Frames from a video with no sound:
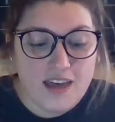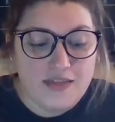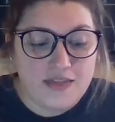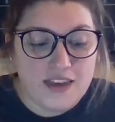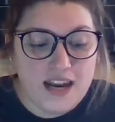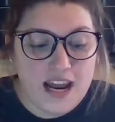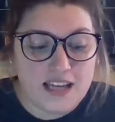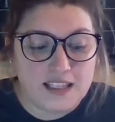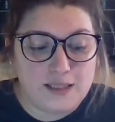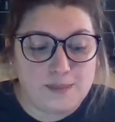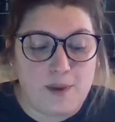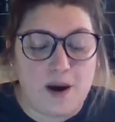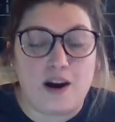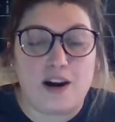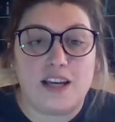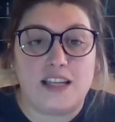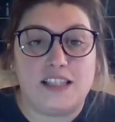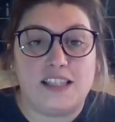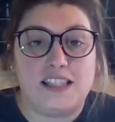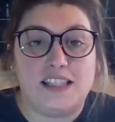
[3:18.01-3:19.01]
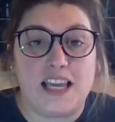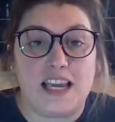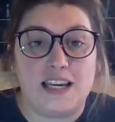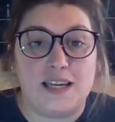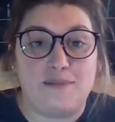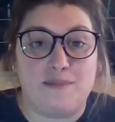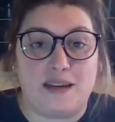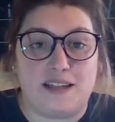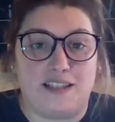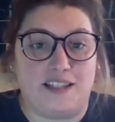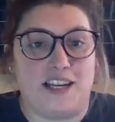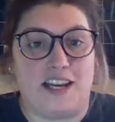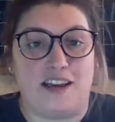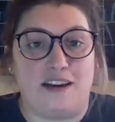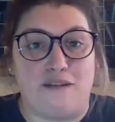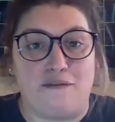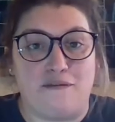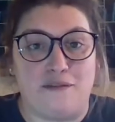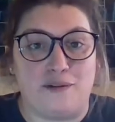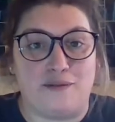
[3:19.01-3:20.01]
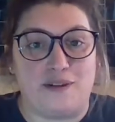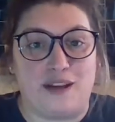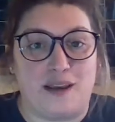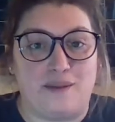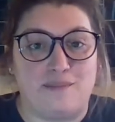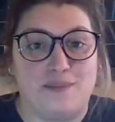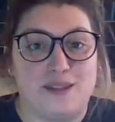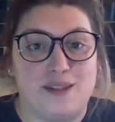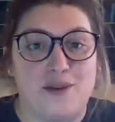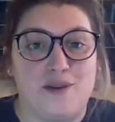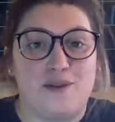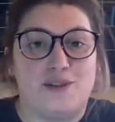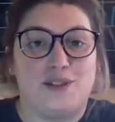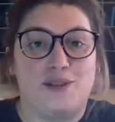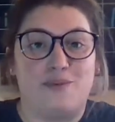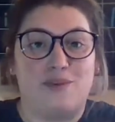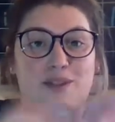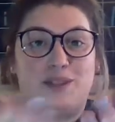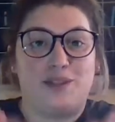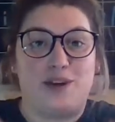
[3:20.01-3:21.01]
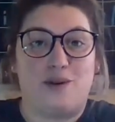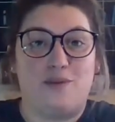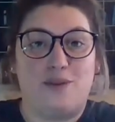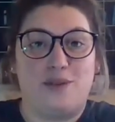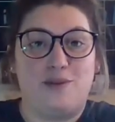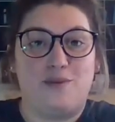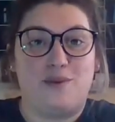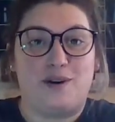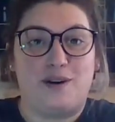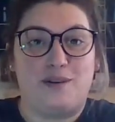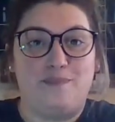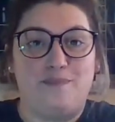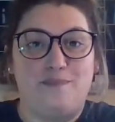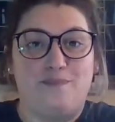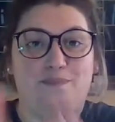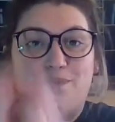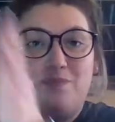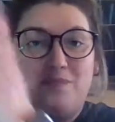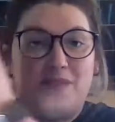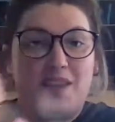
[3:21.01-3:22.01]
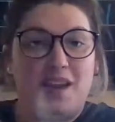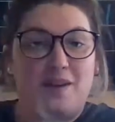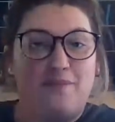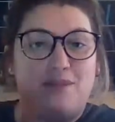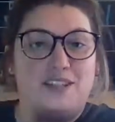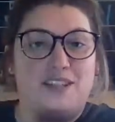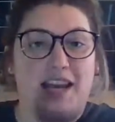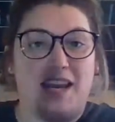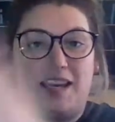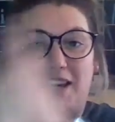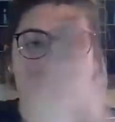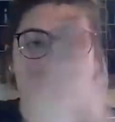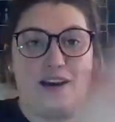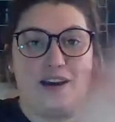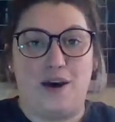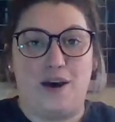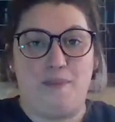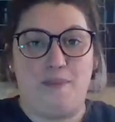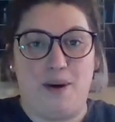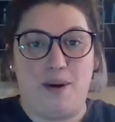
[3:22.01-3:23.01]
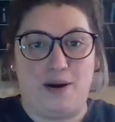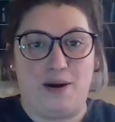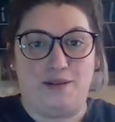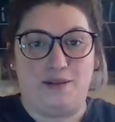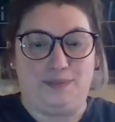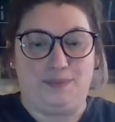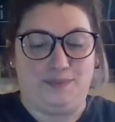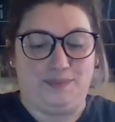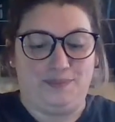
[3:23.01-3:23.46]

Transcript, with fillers: The next part is segmenting phonemes. So we start with a word and we take it apart.